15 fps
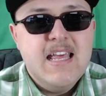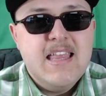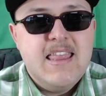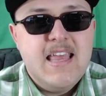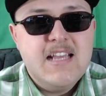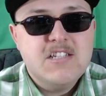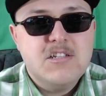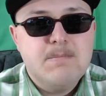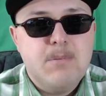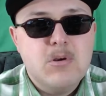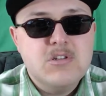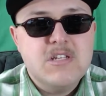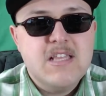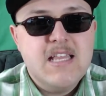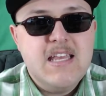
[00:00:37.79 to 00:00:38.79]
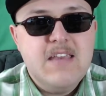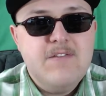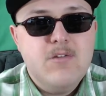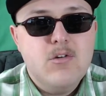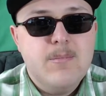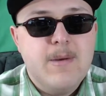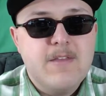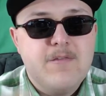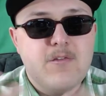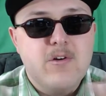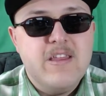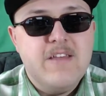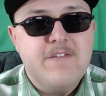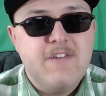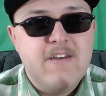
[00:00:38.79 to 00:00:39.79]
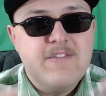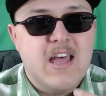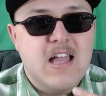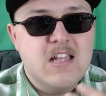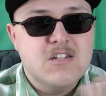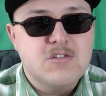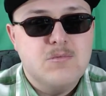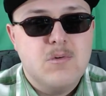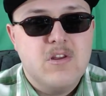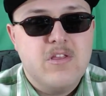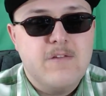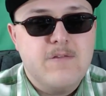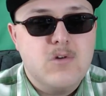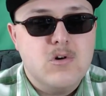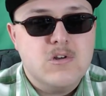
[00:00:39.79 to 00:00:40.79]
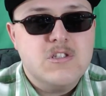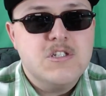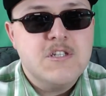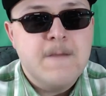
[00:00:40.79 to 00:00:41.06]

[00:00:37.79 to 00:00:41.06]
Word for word: they supposedly give you about $45 worth of goods